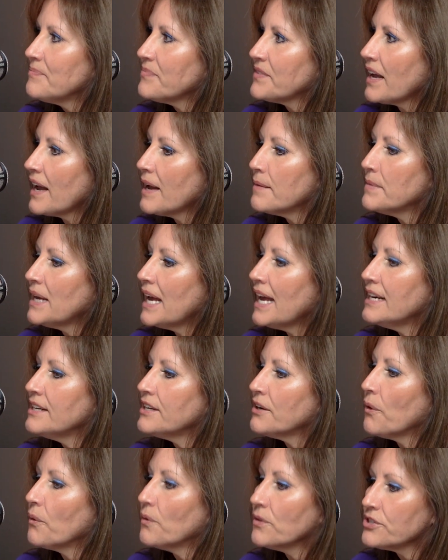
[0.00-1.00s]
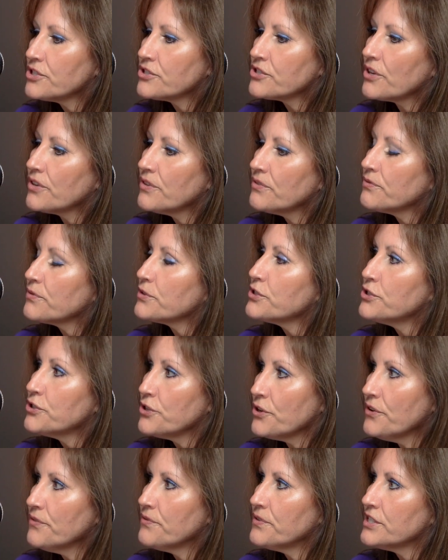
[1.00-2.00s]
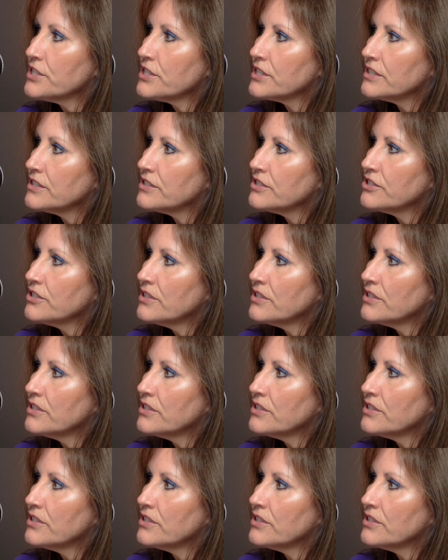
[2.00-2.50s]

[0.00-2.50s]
And also for surfaces,